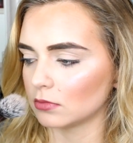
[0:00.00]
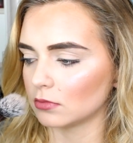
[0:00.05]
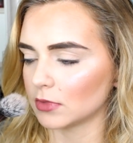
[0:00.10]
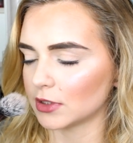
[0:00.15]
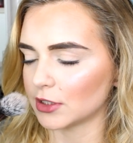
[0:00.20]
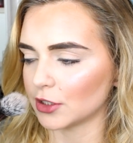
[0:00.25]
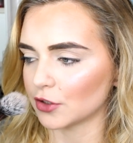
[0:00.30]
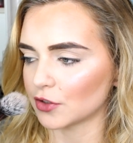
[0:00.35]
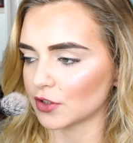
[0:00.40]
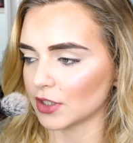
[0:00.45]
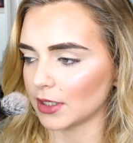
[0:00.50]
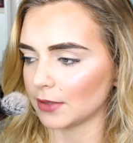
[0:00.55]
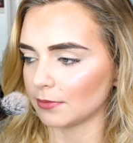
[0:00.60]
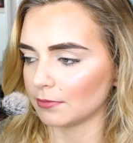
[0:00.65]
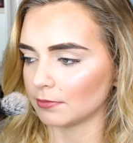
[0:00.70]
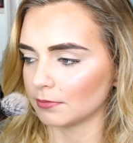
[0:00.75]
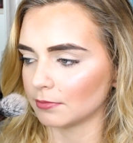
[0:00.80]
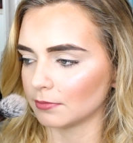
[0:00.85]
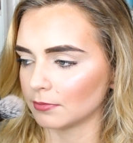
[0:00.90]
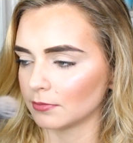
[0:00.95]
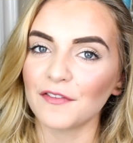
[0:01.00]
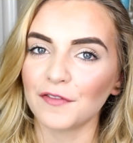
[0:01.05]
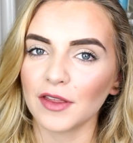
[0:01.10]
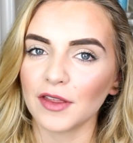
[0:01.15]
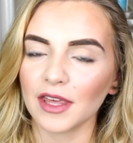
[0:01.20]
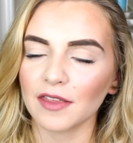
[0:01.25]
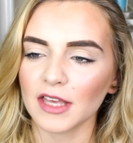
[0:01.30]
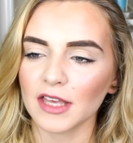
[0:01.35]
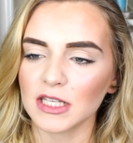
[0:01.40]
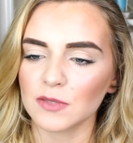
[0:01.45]
Seriously. I feel
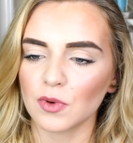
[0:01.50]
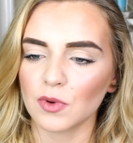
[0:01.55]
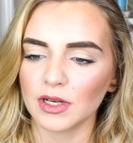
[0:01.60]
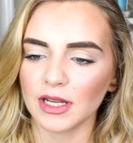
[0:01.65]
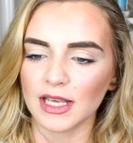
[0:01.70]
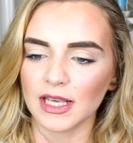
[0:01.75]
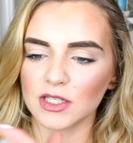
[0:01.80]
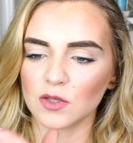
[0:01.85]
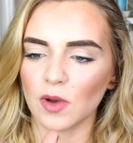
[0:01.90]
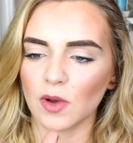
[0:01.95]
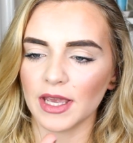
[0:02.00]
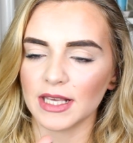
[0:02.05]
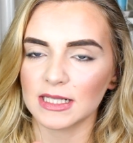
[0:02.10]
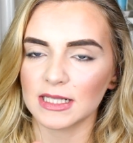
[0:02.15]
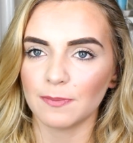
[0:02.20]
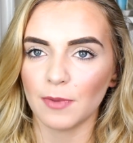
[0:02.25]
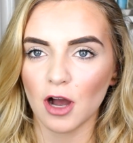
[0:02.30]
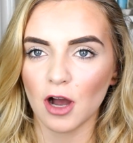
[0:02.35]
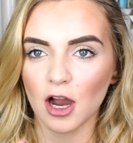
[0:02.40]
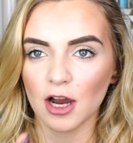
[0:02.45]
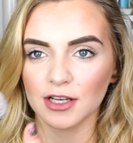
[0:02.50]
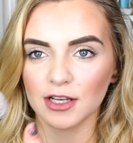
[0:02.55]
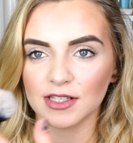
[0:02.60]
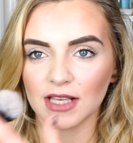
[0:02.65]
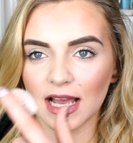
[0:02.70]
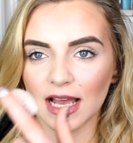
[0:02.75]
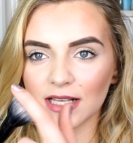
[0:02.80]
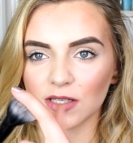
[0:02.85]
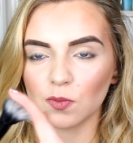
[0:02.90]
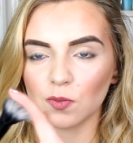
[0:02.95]
like this one is quite sparse
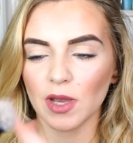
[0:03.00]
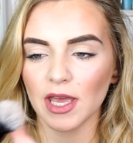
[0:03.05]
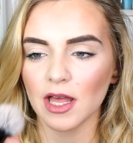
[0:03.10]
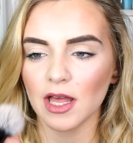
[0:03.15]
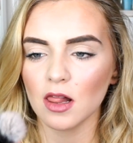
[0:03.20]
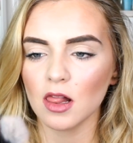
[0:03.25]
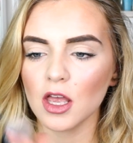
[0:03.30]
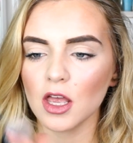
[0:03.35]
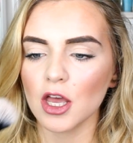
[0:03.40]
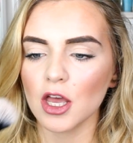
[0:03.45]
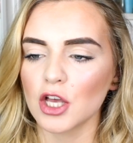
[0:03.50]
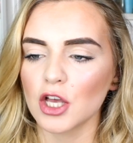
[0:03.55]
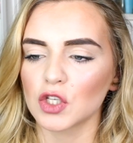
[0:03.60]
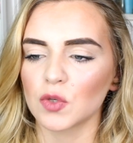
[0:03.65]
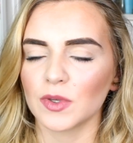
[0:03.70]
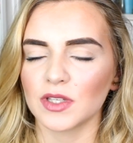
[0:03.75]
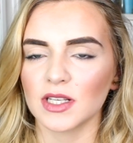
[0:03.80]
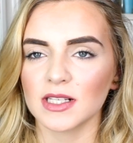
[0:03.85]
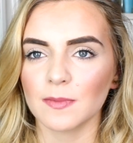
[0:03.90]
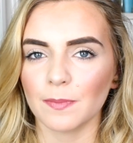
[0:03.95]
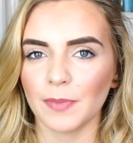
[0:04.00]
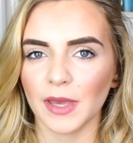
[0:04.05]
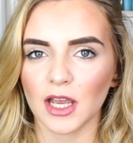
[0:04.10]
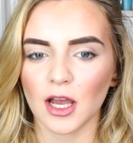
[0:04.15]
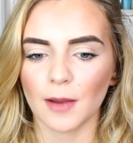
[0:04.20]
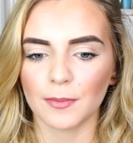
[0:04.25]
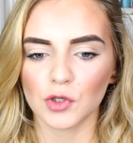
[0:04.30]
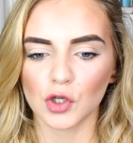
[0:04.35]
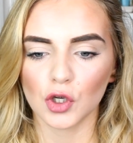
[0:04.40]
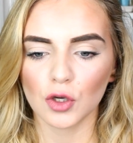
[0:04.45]
as well, so it doesn't pick
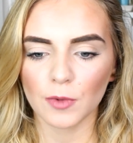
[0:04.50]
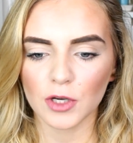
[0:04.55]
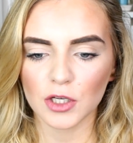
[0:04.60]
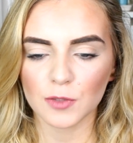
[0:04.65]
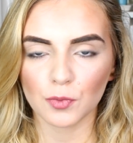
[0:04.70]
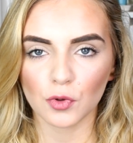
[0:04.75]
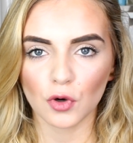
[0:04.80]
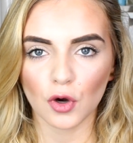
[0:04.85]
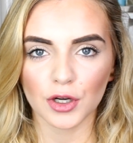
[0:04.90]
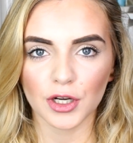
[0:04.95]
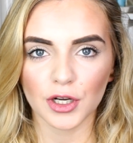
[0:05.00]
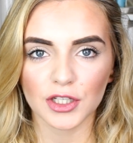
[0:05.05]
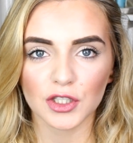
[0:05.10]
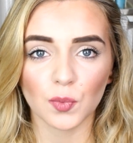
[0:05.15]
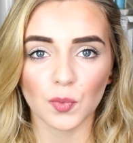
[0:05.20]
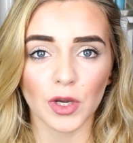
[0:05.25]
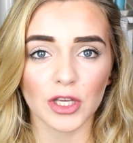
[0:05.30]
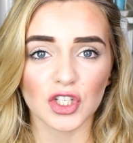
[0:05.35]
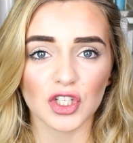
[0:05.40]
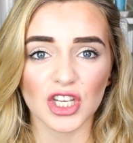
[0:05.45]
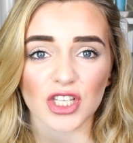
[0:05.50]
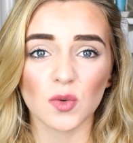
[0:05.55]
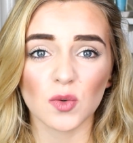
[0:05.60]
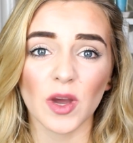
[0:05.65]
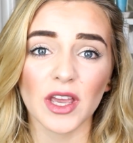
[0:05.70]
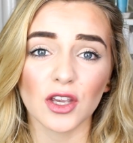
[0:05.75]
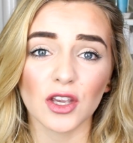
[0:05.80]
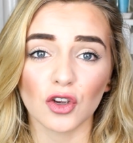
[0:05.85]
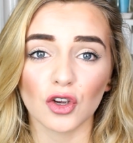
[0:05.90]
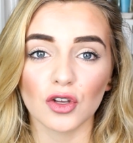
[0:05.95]
up too much product, which is
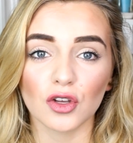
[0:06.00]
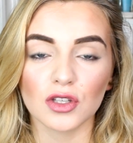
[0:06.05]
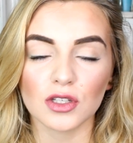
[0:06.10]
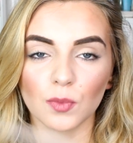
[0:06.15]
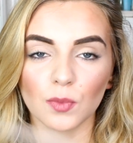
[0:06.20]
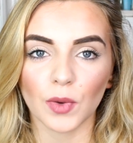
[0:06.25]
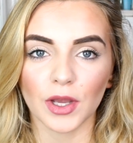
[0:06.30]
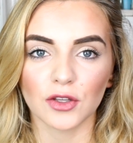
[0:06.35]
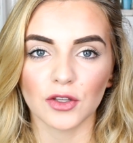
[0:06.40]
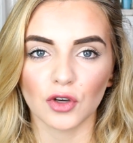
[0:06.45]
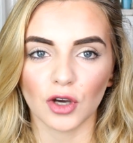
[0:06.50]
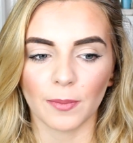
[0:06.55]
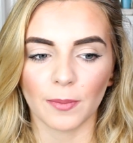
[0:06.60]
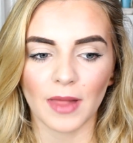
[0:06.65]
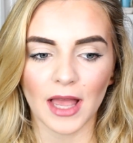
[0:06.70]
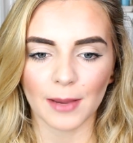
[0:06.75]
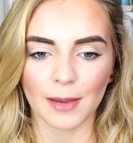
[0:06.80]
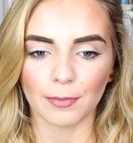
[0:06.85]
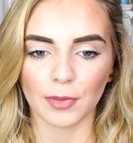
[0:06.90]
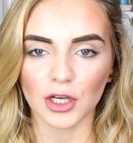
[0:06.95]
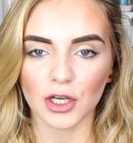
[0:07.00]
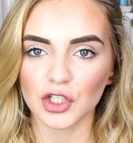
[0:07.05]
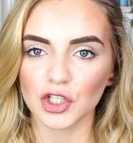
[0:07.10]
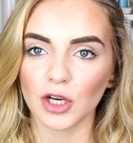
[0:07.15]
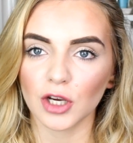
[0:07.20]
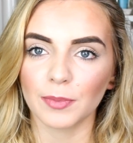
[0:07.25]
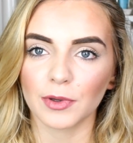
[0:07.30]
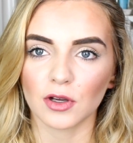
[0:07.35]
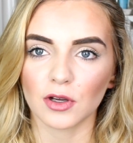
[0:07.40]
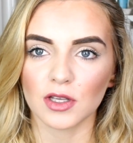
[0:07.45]
quite good when you're applying
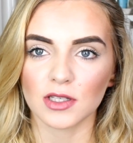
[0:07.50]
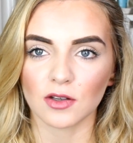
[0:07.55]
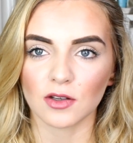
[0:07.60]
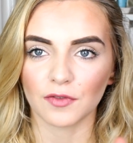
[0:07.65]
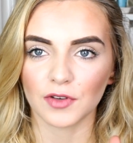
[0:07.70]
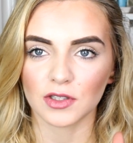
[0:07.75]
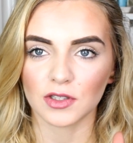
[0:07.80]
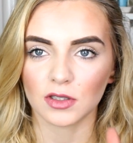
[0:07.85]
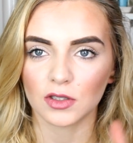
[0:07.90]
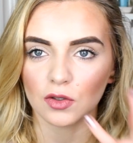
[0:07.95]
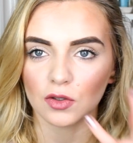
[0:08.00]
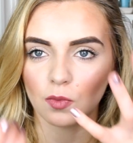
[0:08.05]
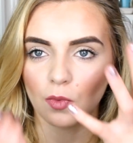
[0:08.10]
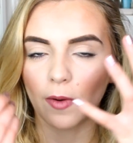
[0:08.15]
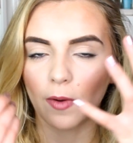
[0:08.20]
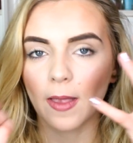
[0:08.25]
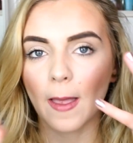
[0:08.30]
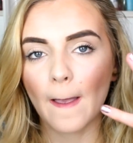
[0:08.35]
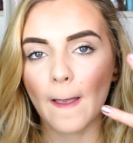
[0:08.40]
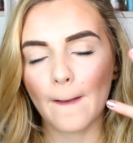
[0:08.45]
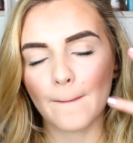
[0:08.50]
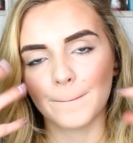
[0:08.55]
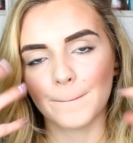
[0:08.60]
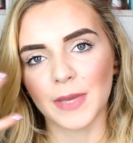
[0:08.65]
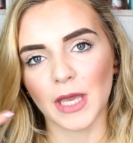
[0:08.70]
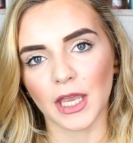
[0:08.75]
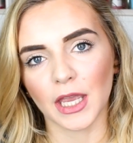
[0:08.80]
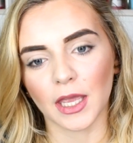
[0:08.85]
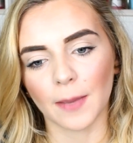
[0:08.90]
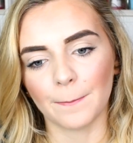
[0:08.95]
blusher because obviously you don't want
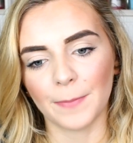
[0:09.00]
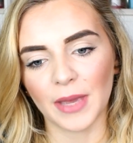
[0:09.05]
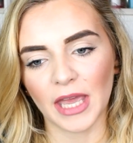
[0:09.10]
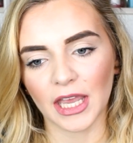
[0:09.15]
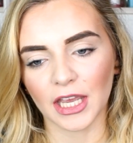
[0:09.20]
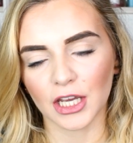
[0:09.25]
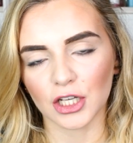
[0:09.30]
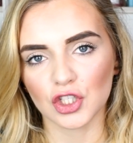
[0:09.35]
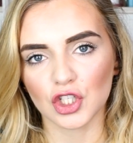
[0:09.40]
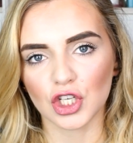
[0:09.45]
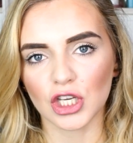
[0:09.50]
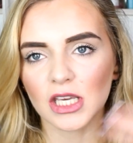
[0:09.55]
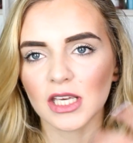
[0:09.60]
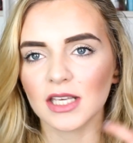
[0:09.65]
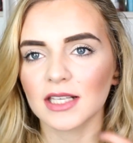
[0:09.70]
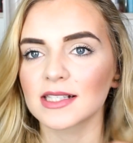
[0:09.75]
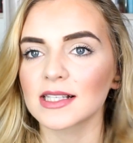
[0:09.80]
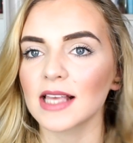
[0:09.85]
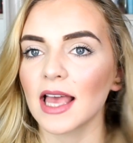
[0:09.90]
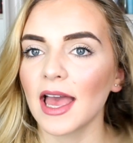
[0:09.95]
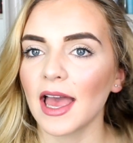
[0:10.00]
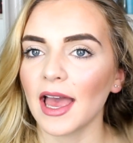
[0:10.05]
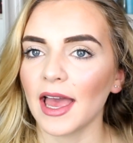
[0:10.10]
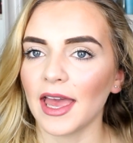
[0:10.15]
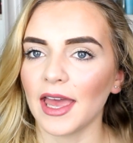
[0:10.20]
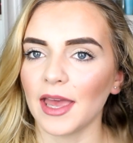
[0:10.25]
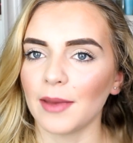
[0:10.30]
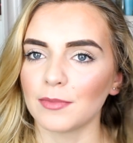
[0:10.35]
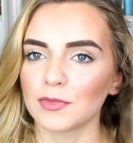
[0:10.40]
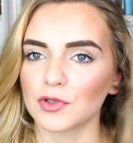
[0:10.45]
big pink cheeks,
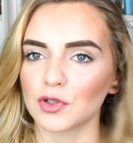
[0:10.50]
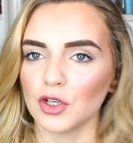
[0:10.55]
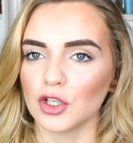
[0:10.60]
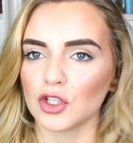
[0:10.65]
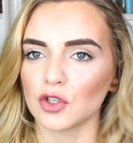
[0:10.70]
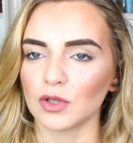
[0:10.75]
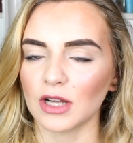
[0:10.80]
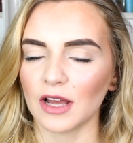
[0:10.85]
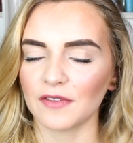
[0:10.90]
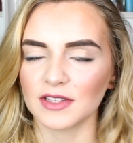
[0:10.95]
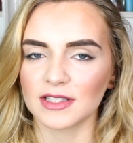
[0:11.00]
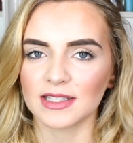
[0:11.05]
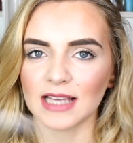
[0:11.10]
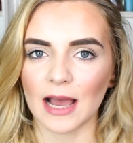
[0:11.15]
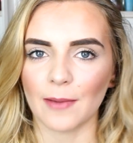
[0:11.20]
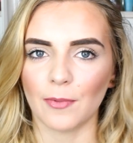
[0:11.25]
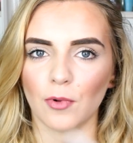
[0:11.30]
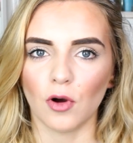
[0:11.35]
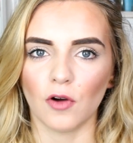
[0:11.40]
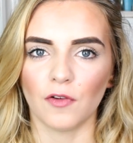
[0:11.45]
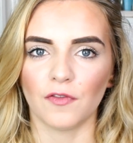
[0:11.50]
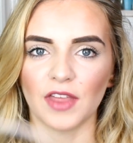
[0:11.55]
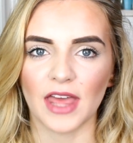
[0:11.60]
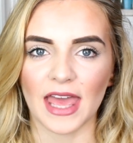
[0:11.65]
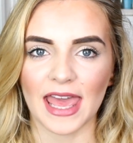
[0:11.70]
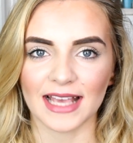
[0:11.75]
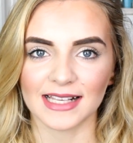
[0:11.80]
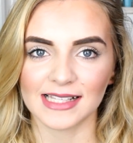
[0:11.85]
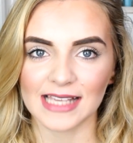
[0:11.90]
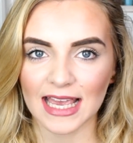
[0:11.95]
so you don't have to tap off the
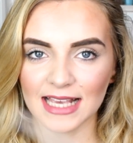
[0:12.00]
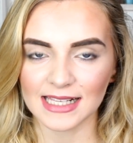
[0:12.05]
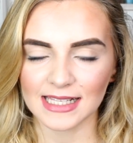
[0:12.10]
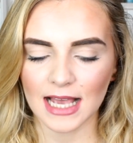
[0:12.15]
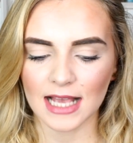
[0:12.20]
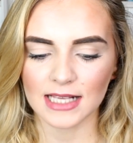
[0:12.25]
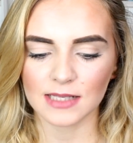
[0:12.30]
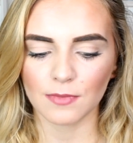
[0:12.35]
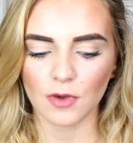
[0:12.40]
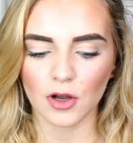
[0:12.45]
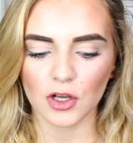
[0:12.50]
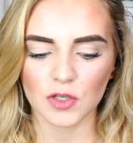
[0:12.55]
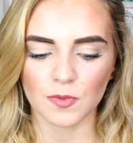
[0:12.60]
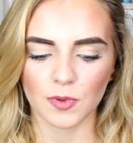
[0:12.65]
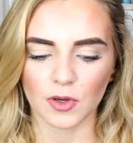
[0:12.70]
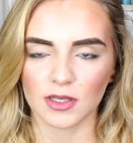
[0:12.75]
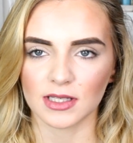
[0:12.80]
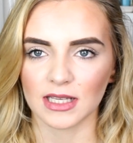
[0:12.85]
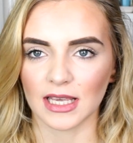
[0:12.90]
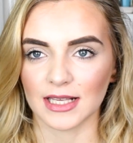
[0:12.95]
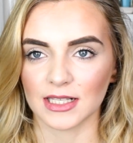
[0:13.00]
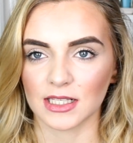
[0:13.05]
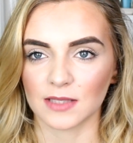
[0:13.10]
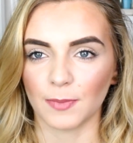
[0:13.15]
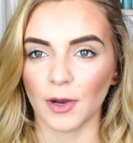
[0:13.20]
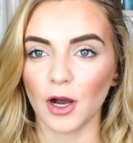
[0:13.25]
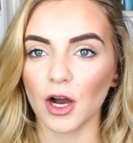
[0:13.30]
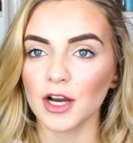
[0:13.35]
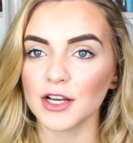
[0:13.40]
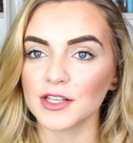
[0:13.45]
excess as much because it is
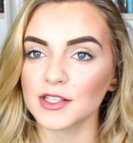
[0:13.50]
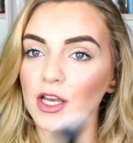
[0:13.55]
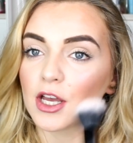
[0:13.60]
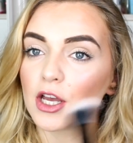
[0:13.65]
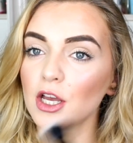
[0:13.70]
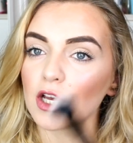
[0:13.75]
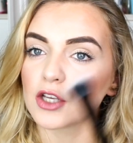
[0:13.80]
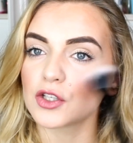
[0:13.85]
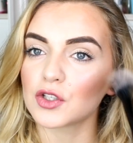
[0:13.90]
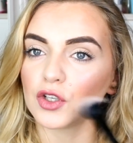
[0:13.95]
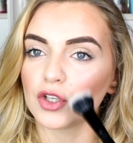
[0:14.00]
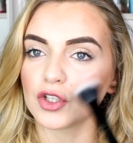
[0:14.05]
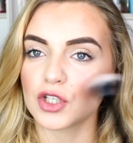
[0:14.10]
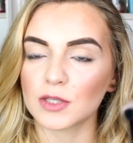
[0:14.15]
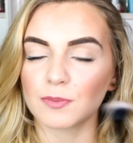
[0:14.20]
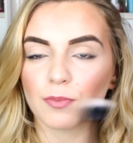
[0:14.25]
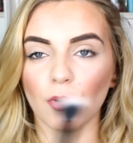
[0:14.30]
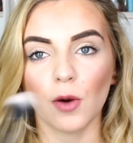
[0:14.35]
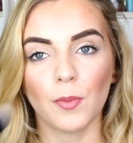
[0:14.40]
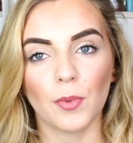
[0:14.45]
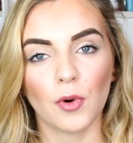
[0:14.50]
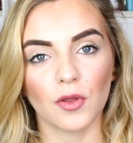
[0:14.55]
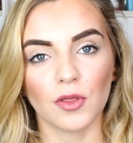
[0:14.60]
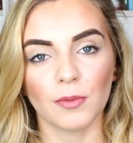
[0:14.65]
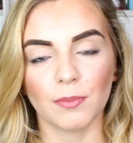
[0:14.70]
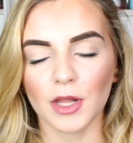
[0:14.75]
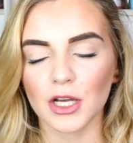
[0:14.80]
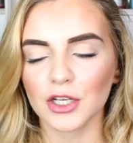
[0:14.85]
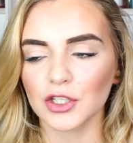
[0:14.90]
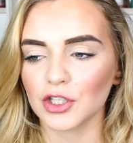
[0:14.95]
sparse. So you just pop on the
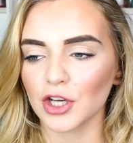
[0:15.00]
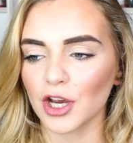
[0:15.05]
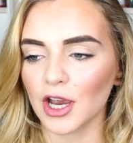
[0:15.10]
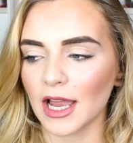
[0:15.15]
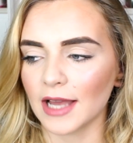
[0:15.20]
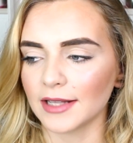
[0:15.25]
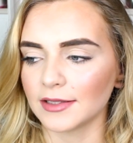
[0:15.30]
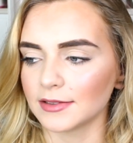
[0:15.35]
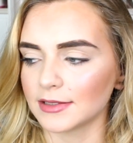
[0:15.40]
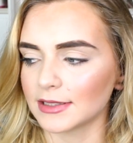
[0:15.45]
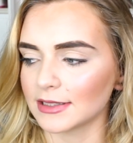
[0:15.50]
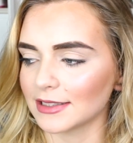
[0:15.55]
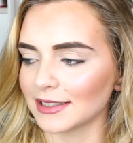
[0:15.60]
blusher, and